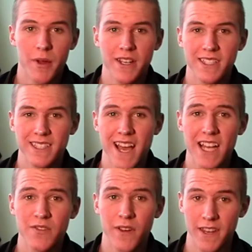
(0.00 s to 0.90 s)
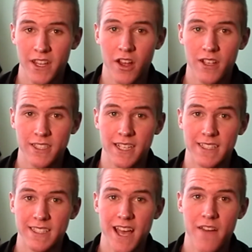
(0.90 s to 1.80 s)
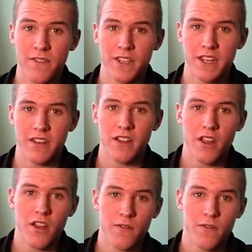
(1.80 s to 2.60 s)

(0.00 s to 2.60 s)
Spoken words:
but in his last fight, he lost against Safadine